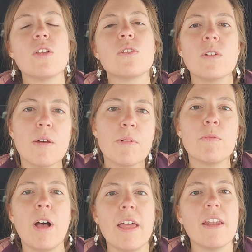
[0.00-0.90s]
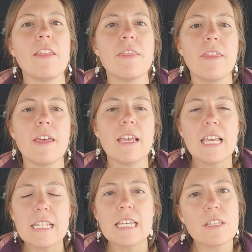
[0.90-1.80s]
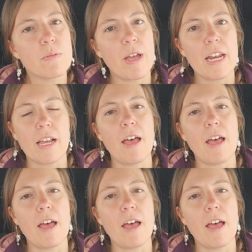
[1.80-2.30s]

So number one, the easiest way to